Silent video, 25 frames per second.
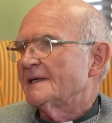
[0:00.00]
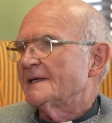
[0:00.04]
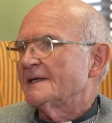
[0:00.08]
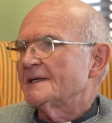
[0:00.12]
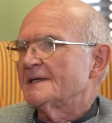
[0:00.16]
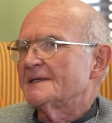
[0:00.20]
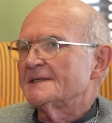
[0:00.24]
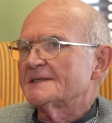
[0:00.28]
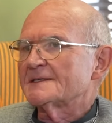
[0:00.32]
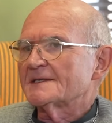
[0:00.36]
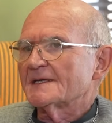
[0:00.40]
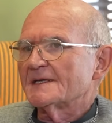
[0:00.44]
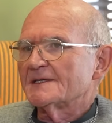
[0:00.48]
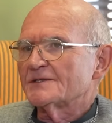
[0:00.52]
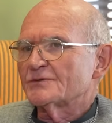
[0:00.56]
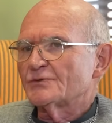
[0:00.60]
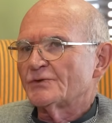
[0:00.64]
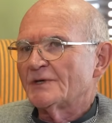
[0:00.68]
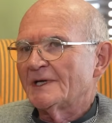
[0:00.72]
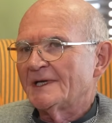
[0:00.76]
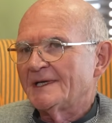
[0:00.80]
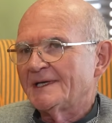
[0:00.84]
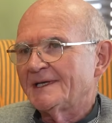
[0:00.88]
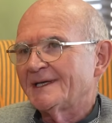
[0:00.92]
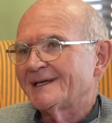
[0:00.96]
is
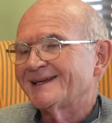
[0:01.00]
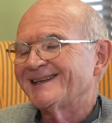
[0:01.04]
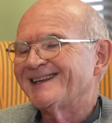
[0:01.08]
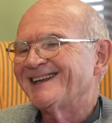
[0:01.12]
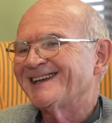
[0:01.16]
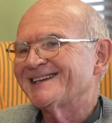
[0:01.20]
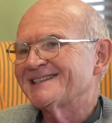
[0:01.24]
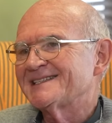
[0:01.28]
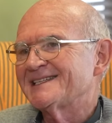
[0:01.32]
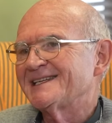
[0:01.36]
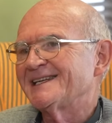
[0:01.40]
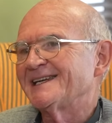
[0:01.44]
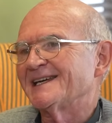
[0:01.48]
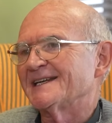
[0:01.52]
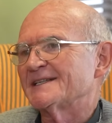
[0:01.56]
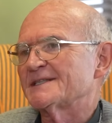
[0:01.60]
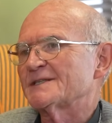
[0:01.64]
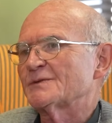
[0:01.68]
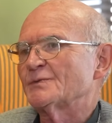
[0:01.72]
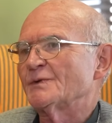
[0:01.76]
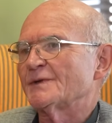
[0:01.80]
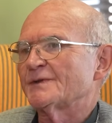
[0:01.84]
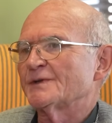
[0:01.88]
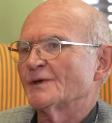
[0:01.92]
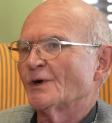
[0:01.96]
really connecting
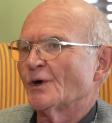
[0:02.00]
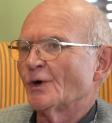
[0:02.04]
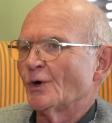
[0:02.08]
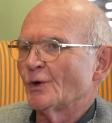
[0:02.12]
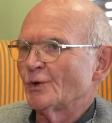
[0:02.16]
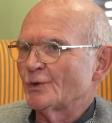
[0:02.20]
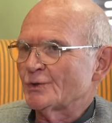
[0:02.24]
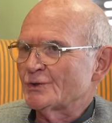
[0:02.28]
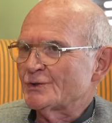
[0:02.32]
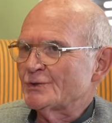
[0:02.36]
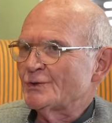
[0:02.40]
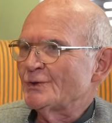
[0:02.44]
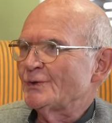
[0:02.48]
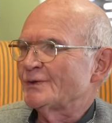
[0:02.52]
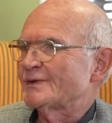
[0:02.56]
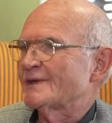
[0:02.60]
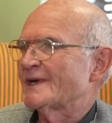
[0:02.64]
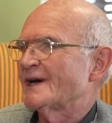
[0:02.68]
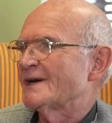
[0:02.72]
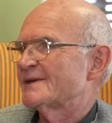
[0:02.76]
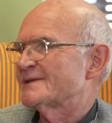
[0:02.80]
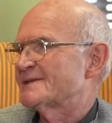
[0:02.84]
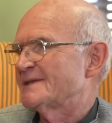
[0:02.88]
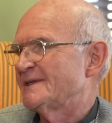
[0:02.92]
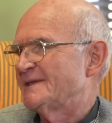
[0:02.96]
us with the whole
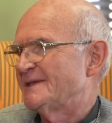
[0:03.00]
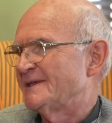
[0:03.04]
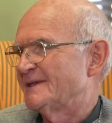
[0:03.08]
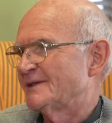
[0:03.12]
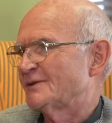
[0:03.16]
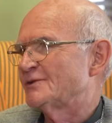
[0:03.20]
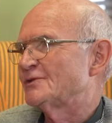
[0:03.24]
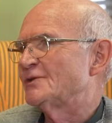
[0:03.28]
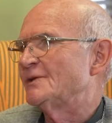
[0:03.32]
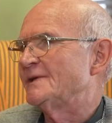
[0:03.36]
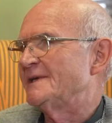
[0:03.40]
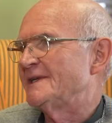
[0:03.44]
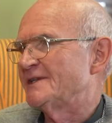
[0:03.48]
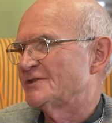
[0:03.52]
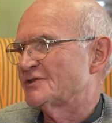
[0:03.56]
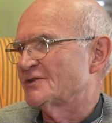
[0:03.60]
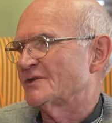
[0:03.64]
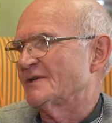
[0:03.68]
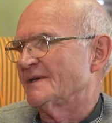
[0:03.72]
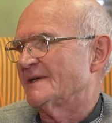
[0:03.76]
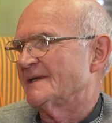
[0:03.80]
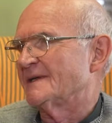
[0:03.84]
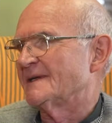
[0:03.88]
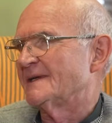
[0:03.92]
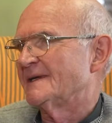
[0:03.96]
2,000-year
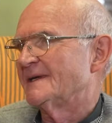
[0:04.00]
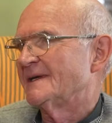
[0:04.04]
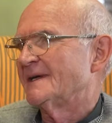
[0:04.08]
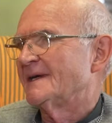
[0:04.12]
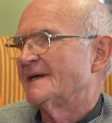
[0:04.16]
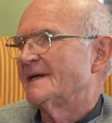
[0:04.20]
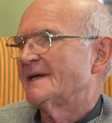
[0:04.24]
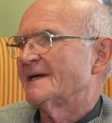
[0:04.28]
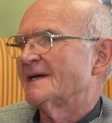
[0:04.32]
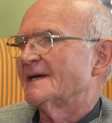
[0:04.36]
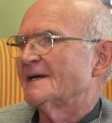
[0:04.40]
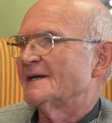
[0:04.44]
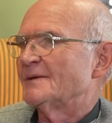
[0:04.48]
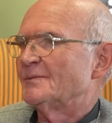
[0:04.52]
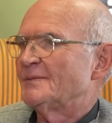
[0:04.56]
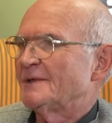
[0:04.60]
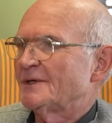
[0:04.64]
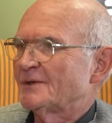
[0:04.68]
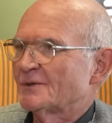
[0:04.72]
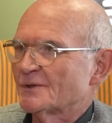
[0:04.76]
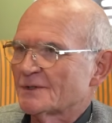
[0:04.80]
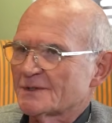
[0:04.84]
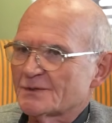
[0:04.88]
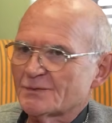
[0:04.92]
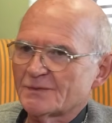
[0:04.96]
tradition,
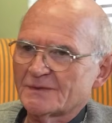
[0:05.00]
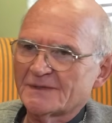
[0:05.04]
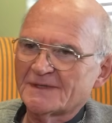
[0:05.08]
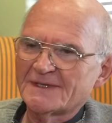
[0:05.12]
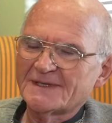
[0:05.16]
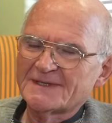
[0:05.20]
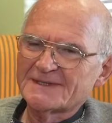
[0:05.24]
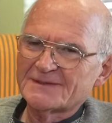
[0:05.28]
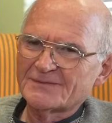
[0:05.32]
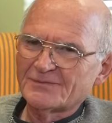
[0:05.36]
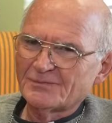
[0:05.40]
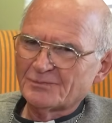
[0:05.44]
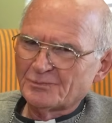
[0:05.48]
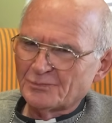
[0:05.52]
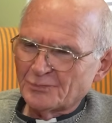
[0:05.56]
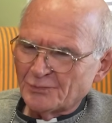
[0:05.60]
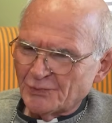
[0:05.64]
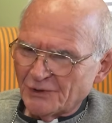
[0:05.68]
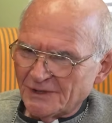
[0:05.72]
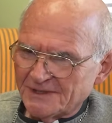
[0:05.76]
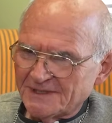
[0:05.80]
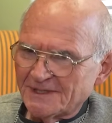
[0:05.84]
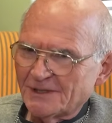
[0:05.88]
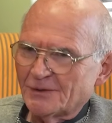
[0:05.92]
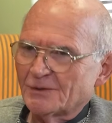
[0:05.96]
because there's
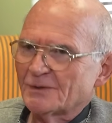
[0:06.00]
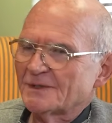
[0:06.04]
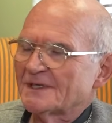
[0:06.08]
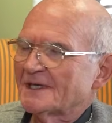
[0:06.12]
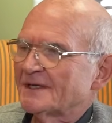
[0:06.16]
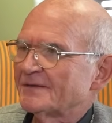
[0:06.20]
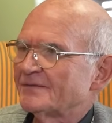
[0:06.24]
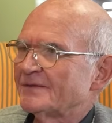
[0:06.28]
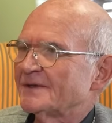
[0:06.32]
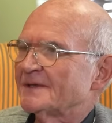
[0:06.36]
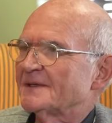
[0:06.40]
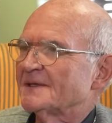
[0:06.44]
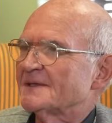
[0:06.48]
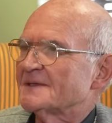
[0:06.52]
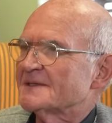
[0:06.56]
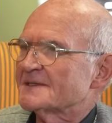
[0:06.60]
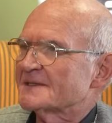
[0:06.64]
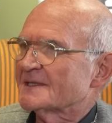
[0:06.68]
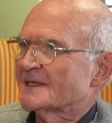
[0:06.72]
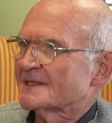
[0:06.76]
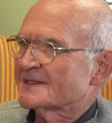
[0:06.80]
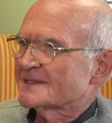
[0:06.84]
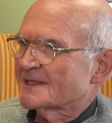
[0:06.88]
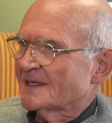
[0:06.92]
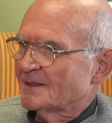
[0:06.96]
pretty good evidence
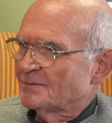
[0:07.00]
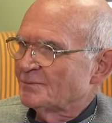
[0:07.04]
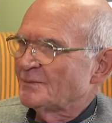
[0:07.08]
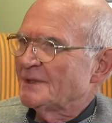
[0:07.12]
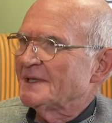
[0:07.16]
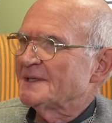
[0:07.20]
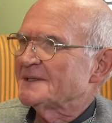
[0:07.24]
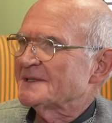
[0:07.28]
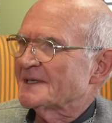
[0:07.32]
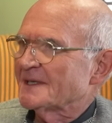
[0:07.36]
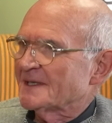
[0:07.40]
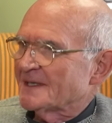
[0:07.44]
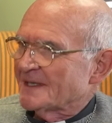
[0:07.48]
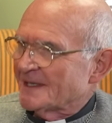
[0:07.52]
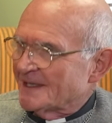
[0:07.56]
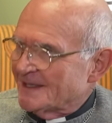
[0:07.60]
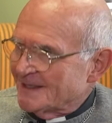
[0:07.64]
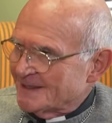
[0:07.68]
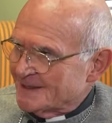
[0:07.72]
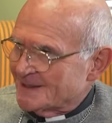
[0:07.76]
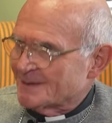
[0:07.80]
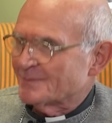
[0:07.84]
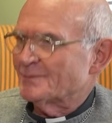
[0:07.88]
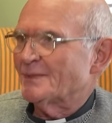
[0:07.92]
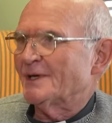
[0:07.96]
that St. Peter
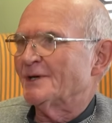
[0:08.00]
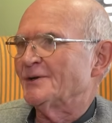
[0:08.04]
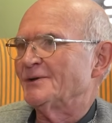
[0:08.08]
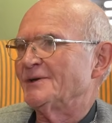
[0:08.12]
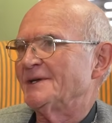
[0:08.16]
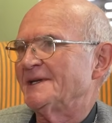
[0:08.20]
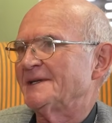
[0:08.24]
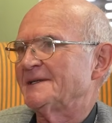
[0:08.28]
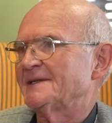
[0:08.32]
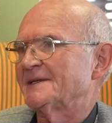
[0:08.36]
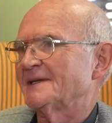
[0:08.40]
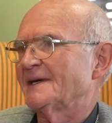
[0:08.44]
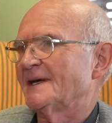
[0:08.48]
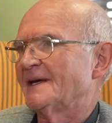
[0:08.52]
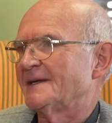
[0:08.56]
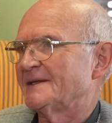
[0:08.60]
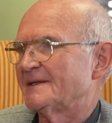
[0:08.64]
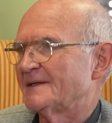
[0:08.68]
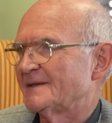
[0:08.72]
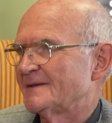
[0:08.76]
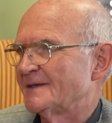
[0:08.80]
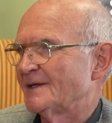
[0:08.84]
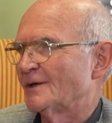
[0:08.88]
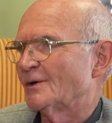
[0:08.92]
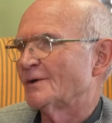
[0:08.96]
is buried
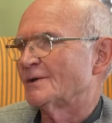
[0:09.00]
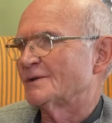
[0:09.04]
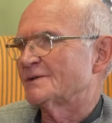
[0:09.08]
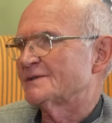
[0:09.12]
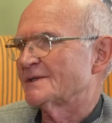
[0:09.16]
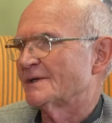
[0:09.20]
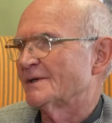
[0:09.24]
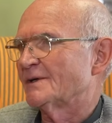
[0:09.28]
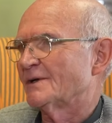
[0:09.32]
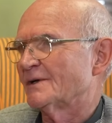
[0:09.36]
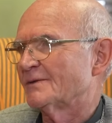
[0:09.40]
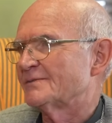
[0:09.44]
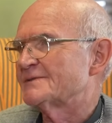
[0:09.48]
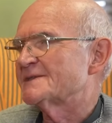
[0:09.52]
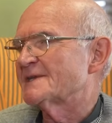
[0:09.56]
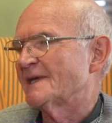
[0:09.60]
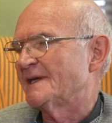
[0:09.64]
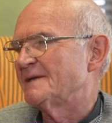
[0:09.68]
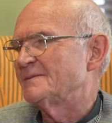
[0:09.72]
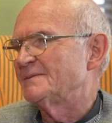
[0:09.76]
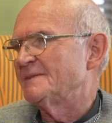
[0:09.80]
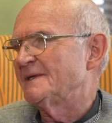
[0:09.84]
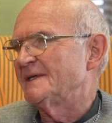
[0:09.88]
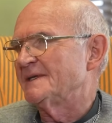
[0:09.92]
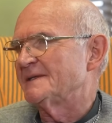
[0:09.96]
under the altar of
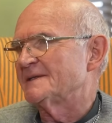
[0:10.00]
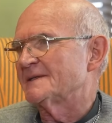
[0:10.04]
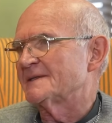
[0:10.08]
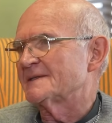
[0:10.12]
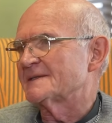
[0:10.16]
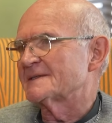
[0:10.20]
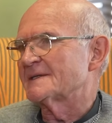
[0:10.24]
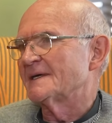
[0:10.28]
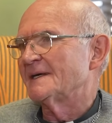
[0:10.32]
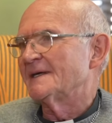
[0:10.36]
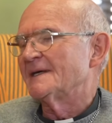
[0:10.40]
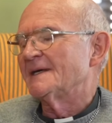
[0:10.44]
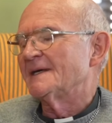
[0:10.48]
St. Peter's.